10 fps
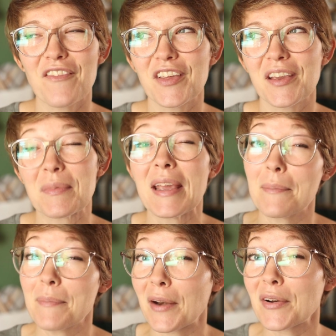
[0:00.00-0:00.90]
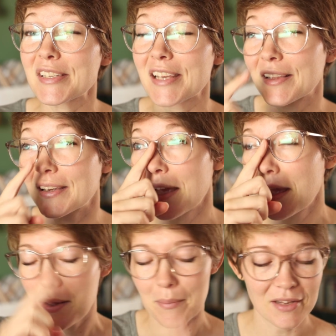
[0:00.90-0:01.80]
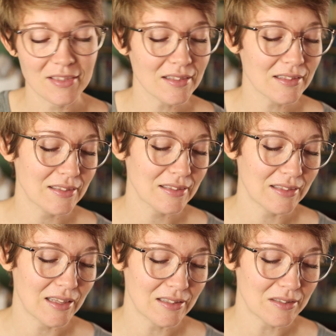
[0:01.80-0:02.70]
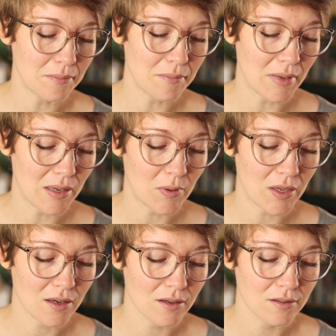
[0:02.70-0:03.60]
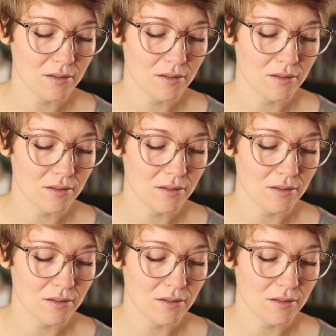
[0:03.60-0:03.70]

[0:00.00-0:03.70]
I feel like I'm getting better at telling, but I think that it's maybe